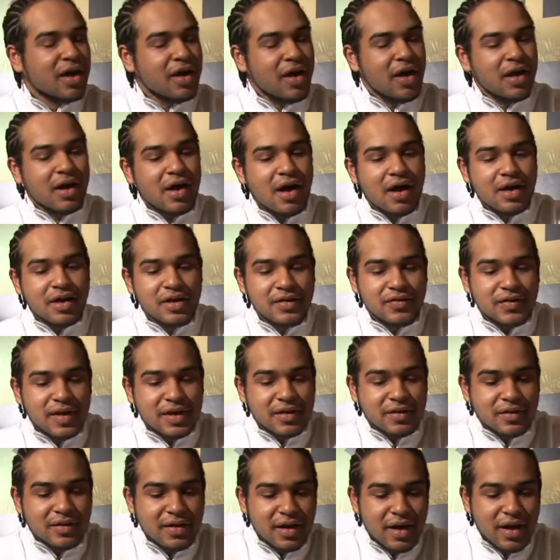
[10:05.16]

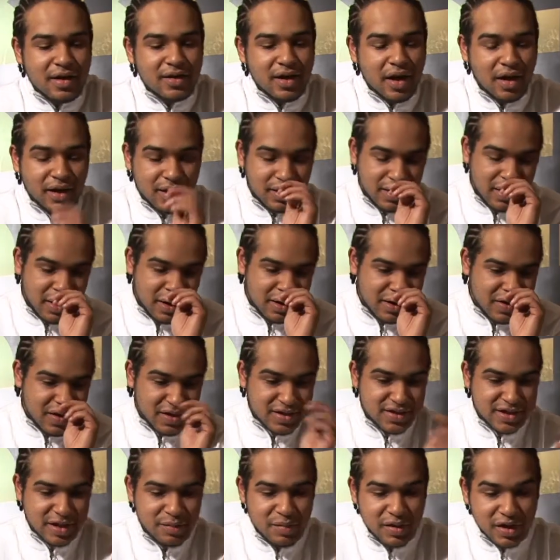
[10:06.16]

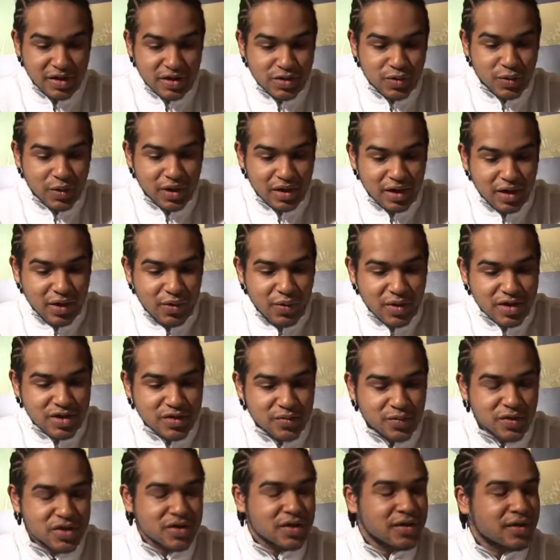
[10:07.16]
that's similar to an earlier
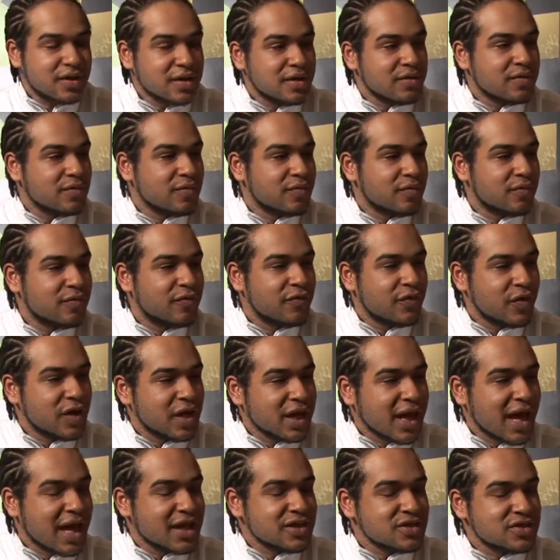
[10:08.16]
question which I didn't
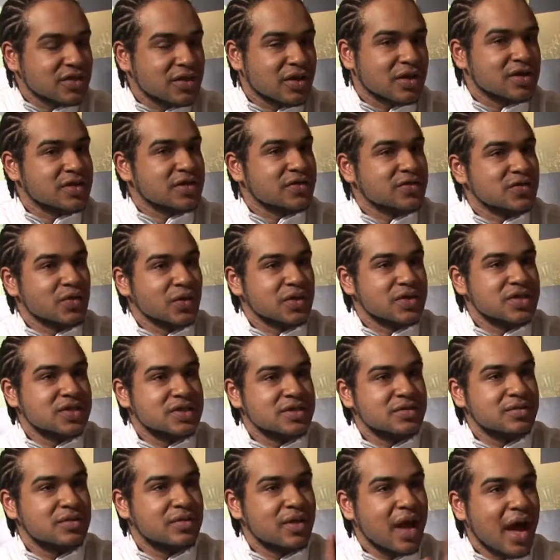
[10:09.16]
fully answer,
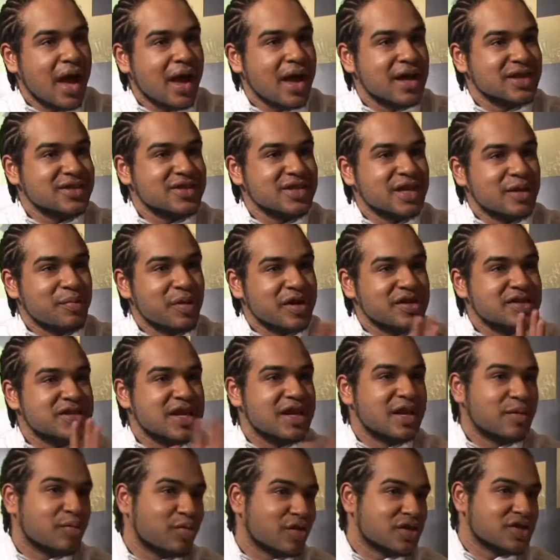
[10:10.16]
because I answered it by
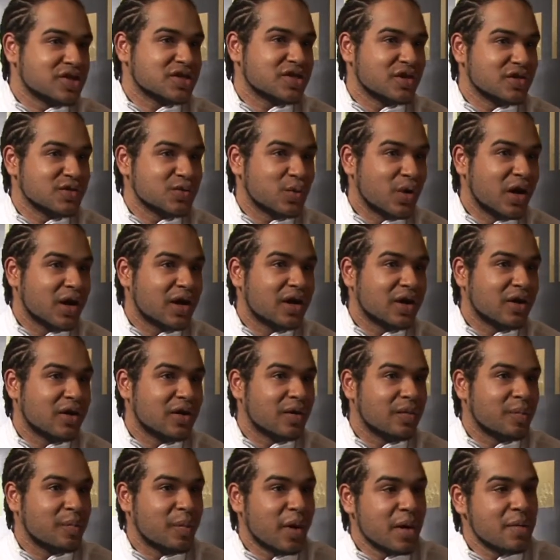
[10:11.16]
saying the projects I was working
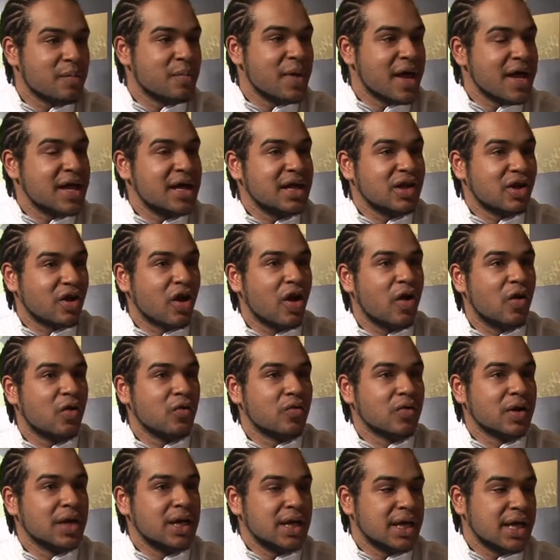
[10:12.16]
on. My main
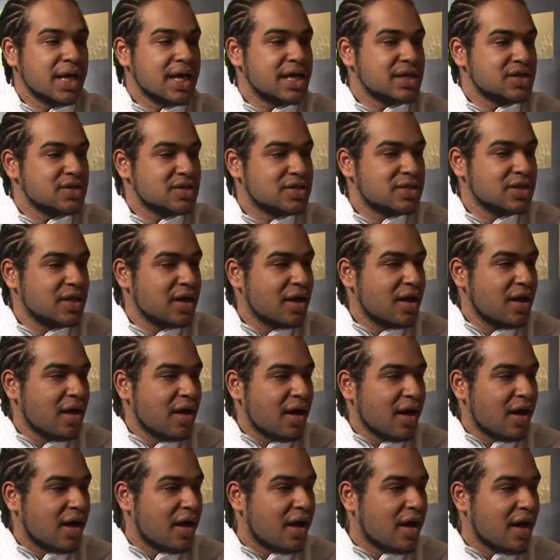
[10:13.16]
goal really is,
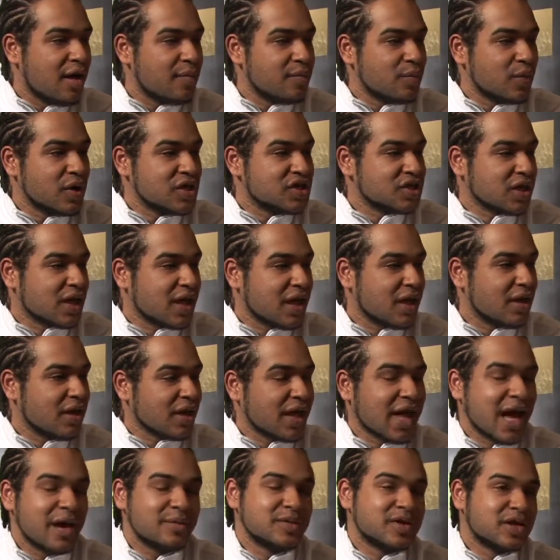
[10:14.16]
which I kind
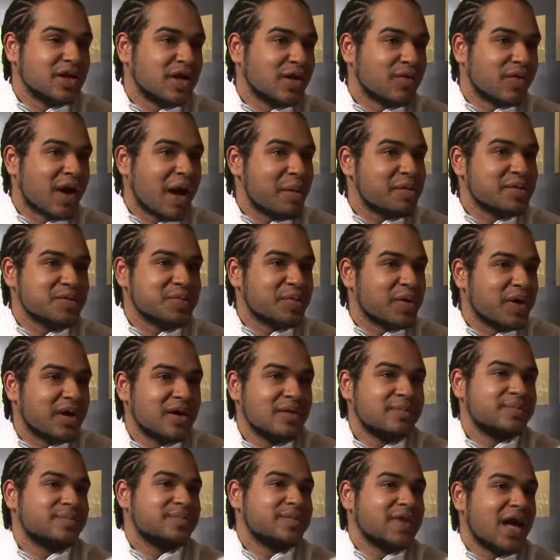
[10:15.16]
of kept under wraps,
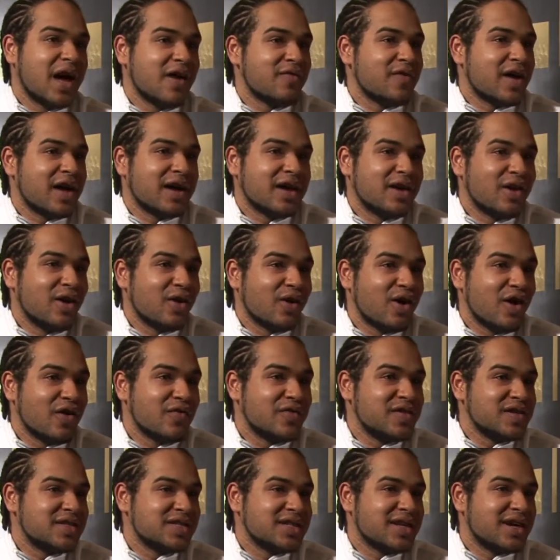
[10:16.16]
but I've had a lot of
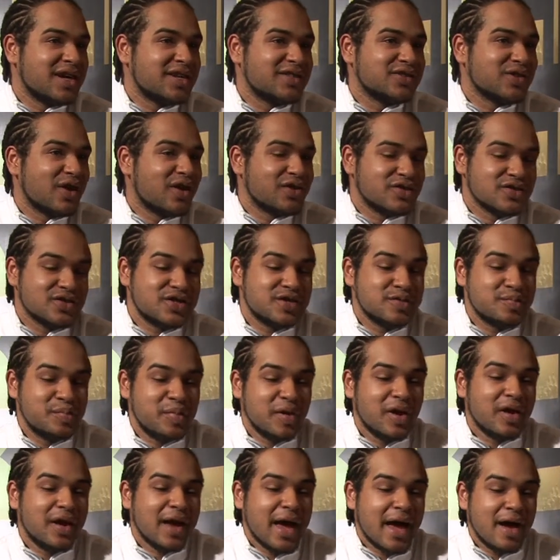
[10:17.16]
coffee today, so I'll just
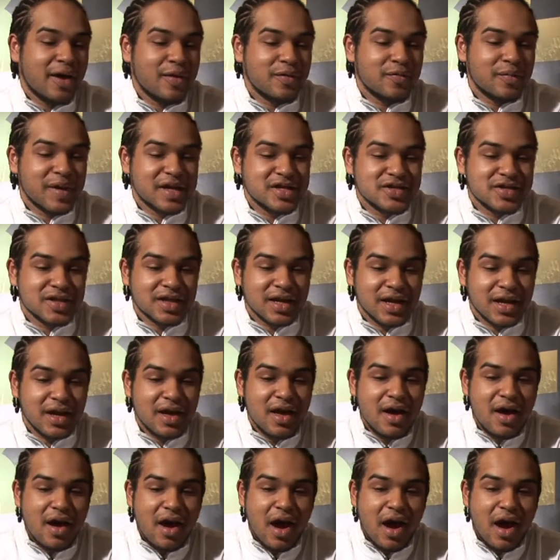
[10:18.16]
blurt it out basically.